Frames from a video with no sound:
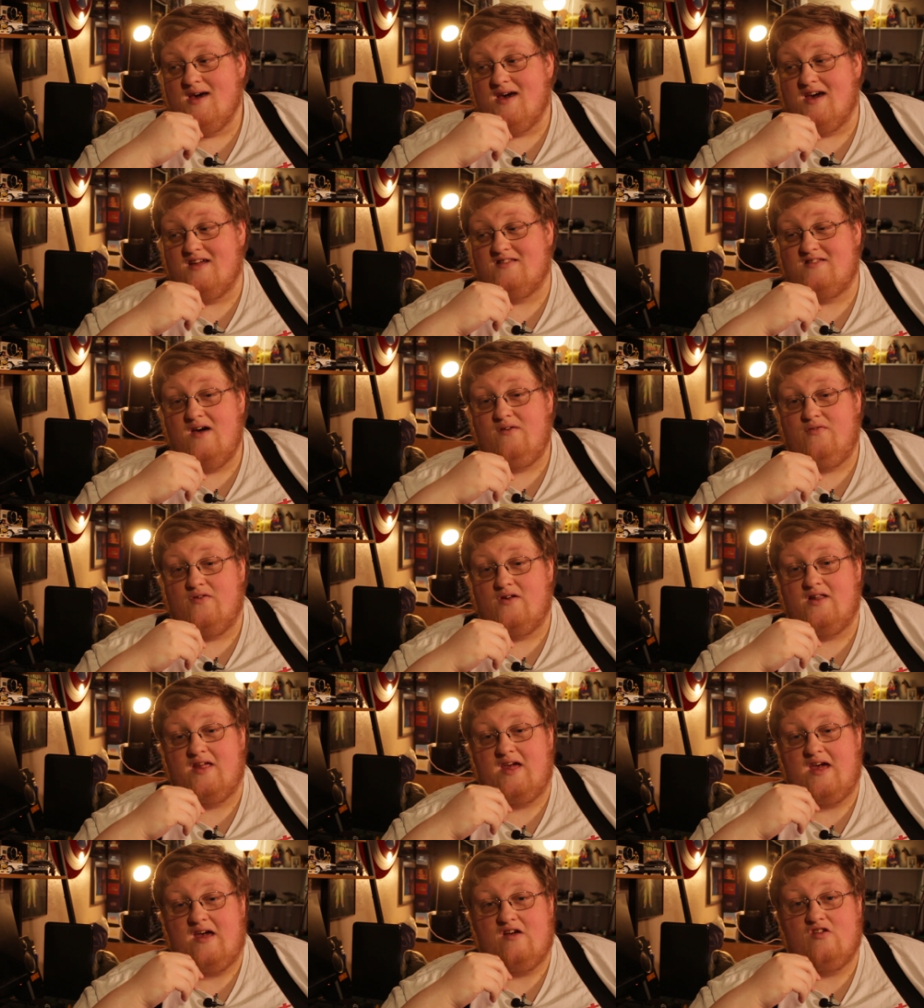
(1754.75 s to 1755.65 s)
It
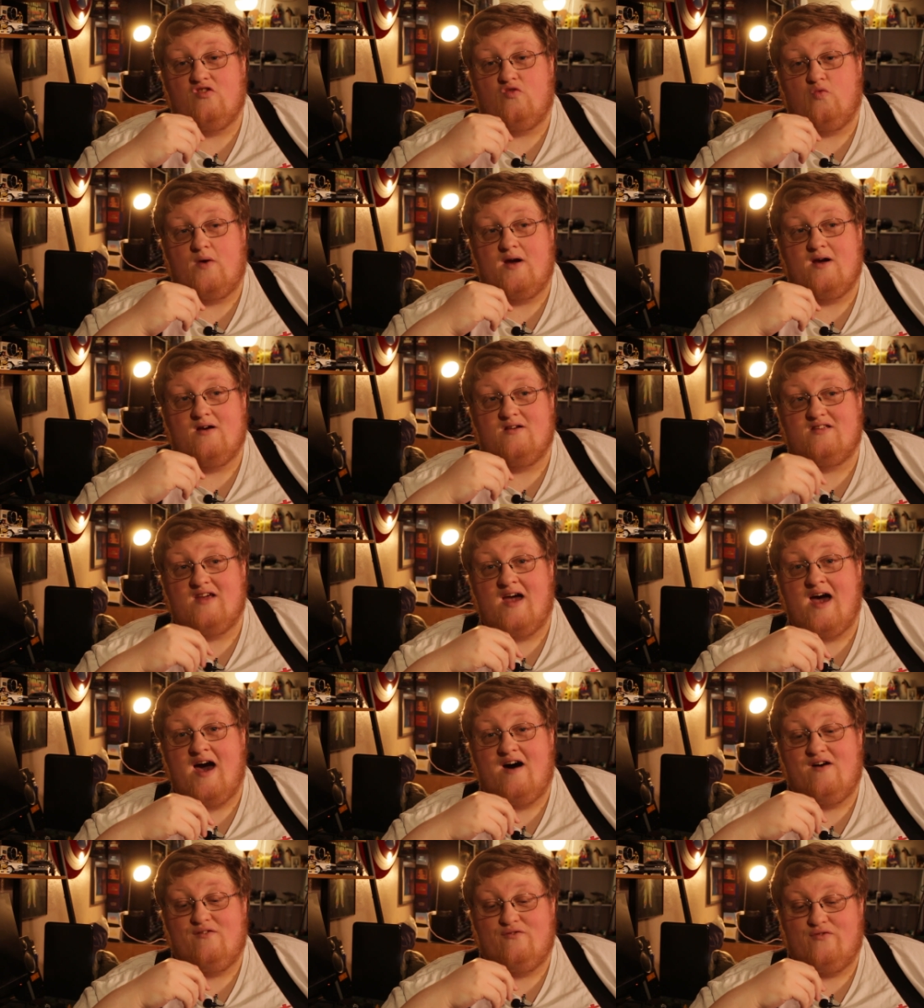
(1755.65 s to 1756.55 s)
definitely is weird to
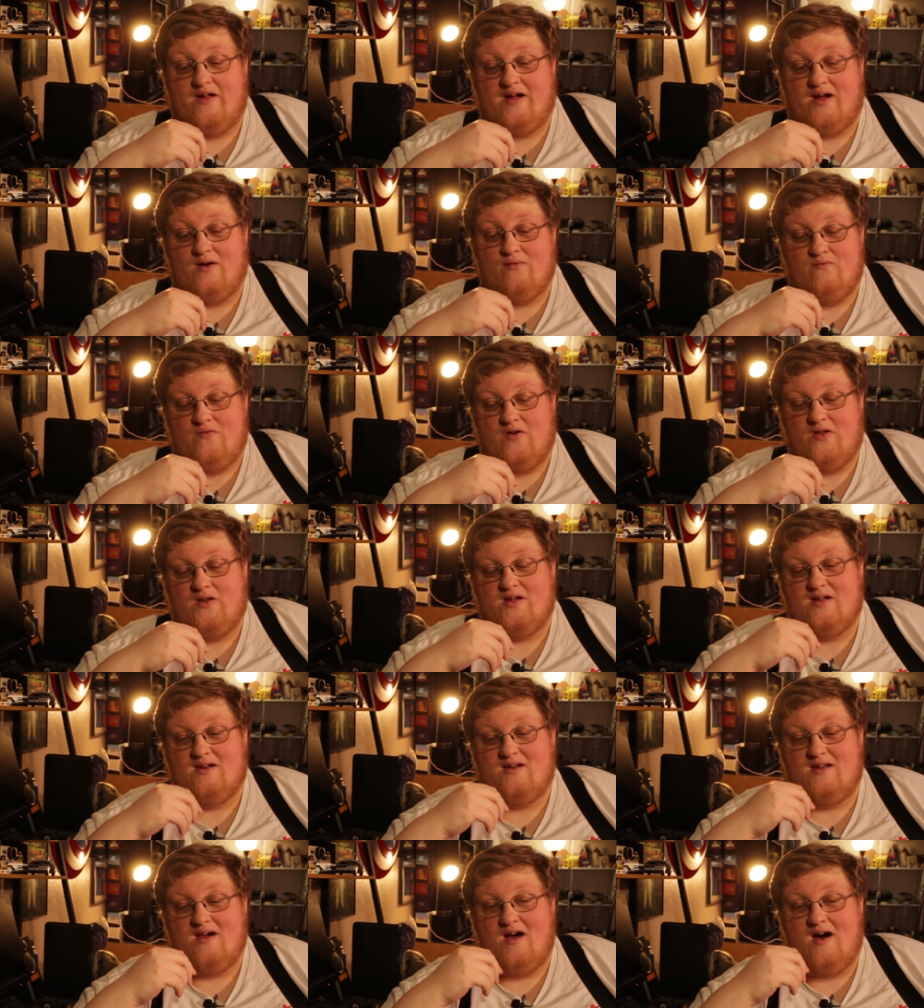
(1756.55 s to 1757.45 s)
have a
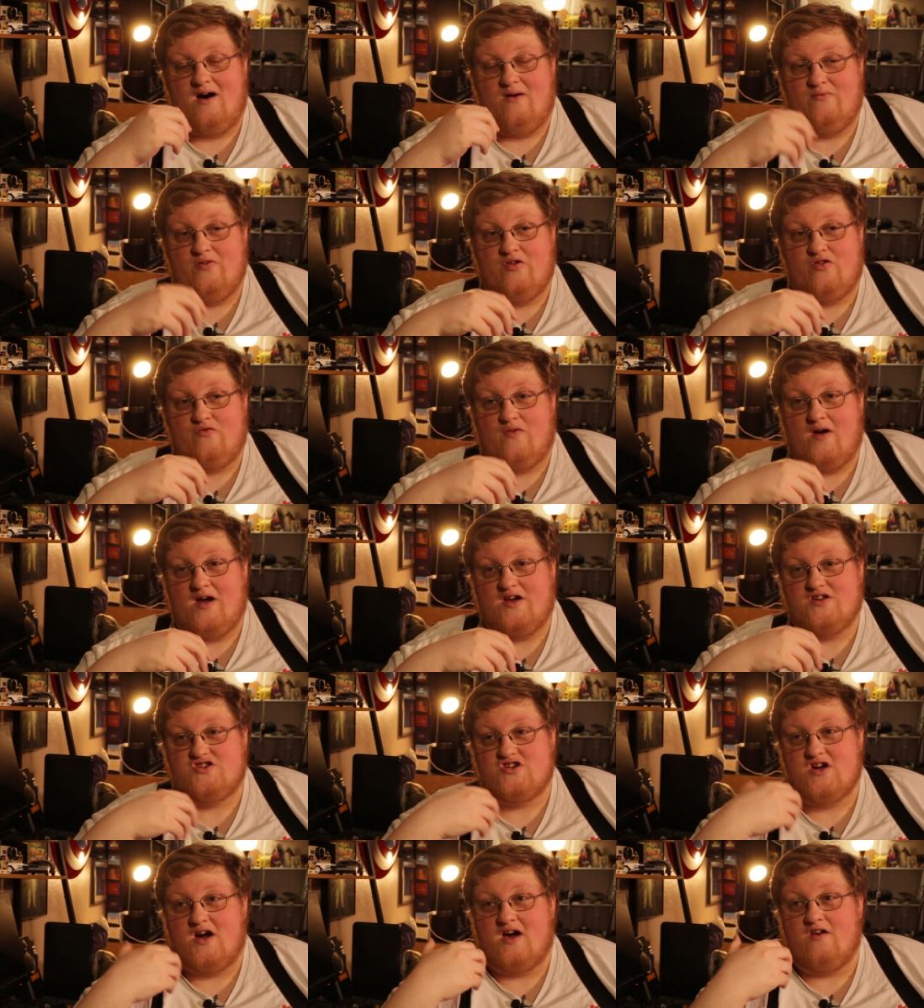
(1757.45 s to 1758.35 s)
villain of this
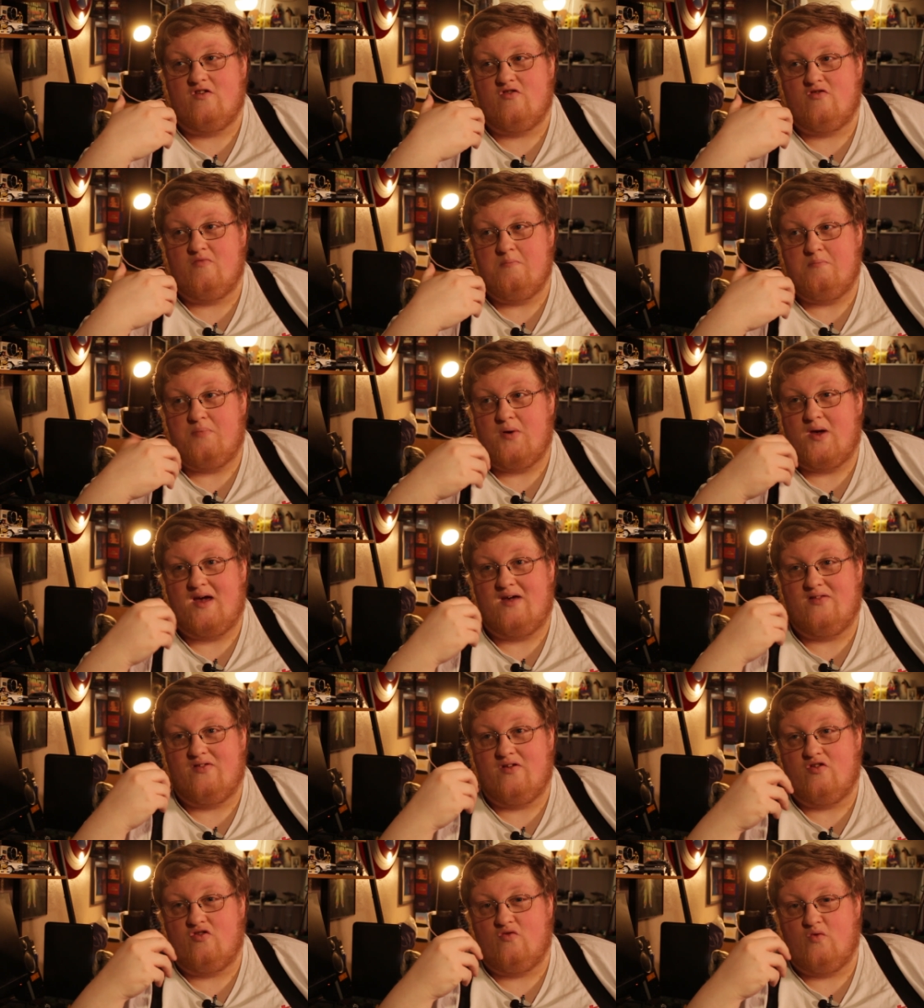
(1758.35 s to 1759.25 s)
franchise
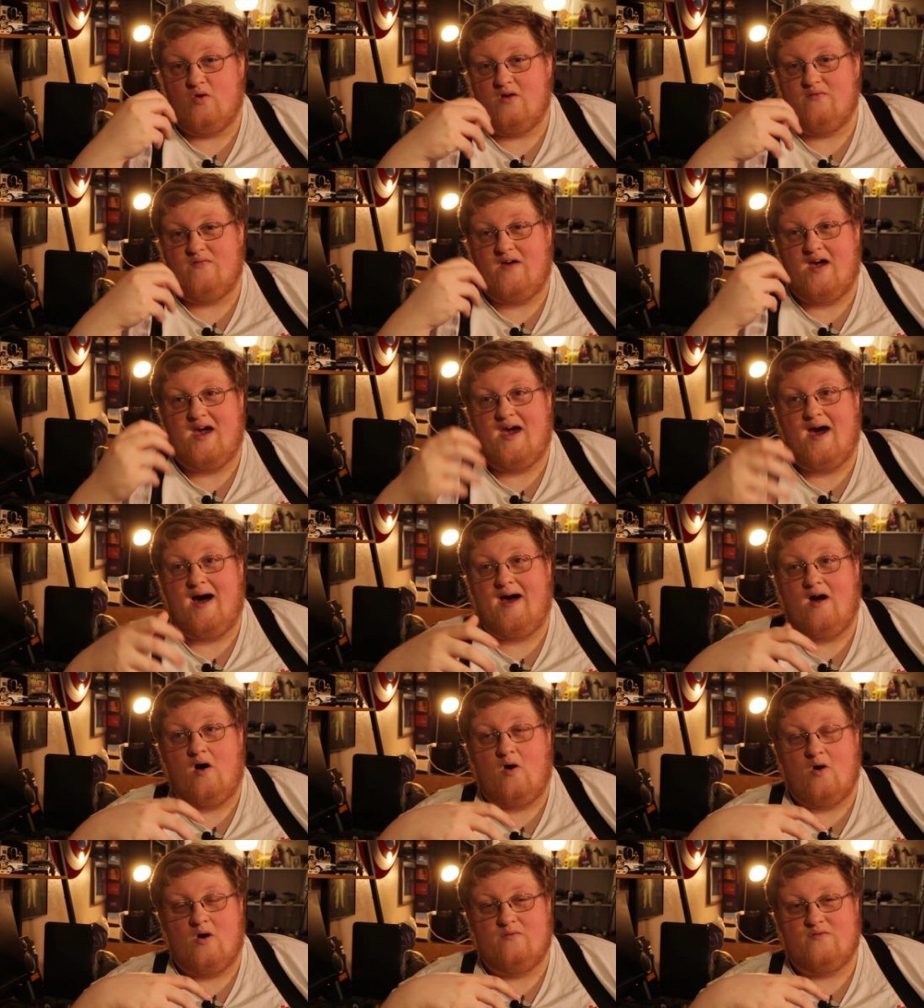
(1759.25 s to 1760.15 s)
be this sort of
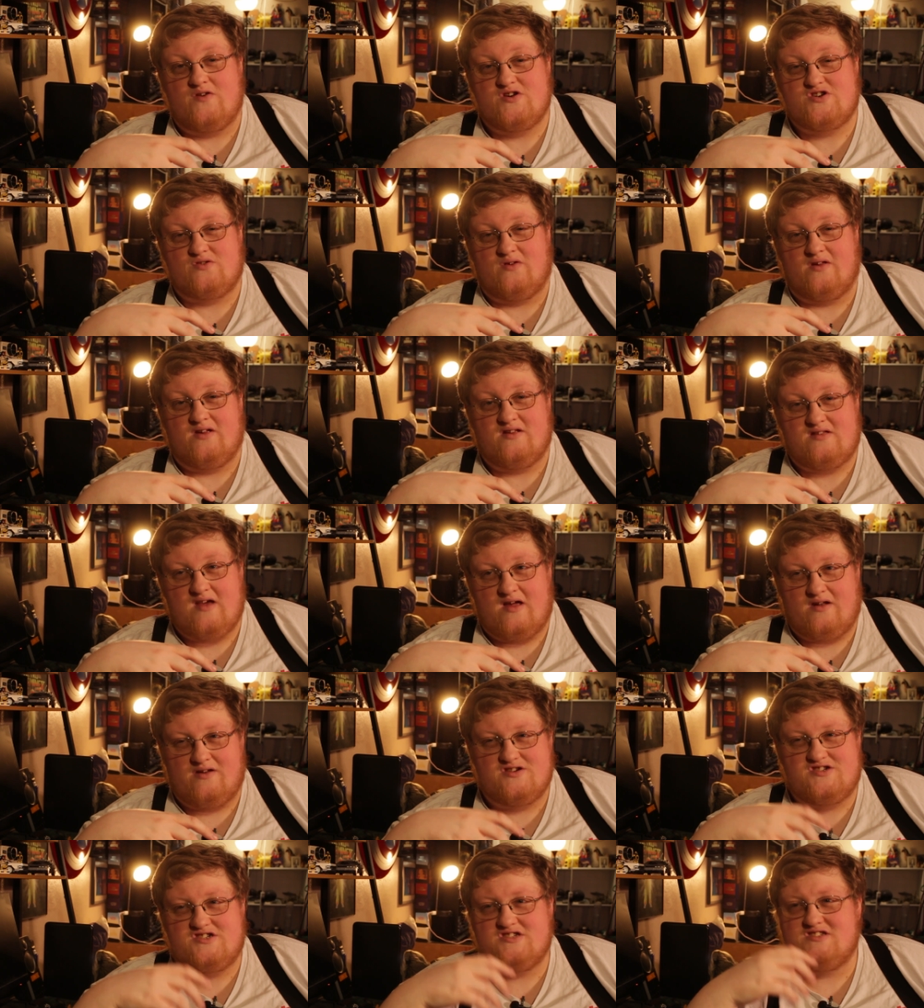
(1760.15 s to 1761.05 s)
AI artificial
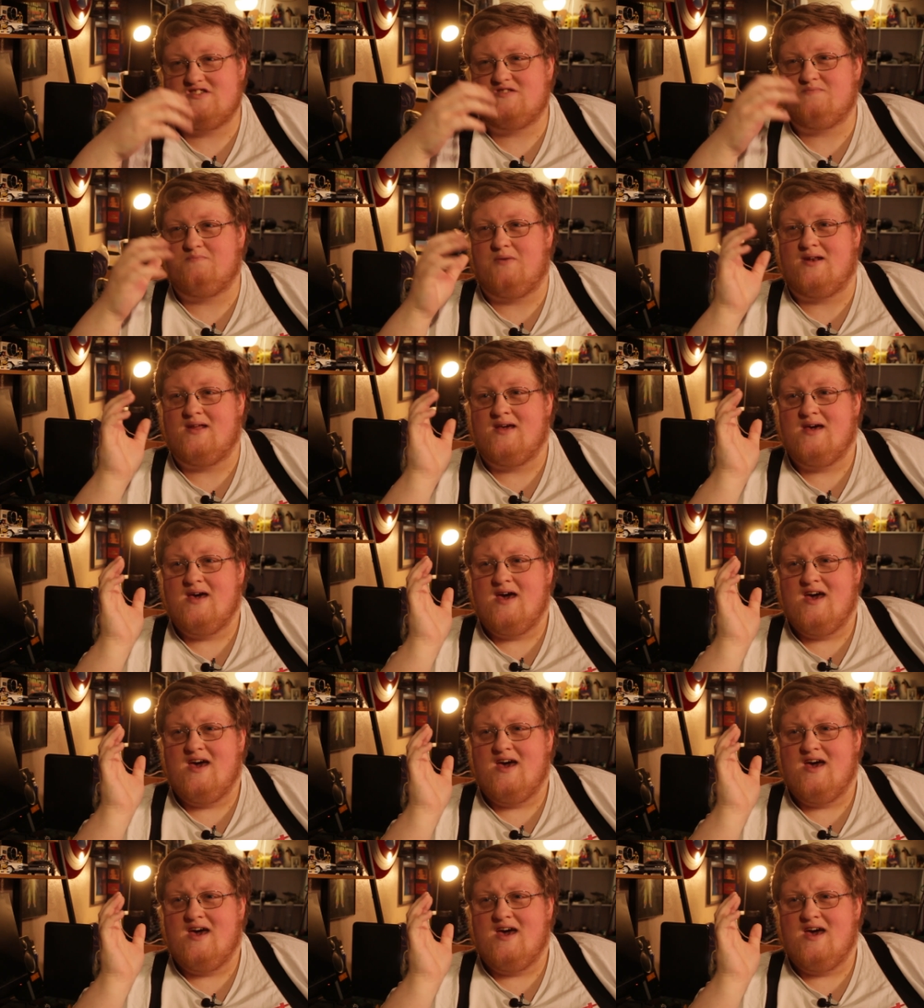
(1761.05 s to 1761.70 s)
intelligence, but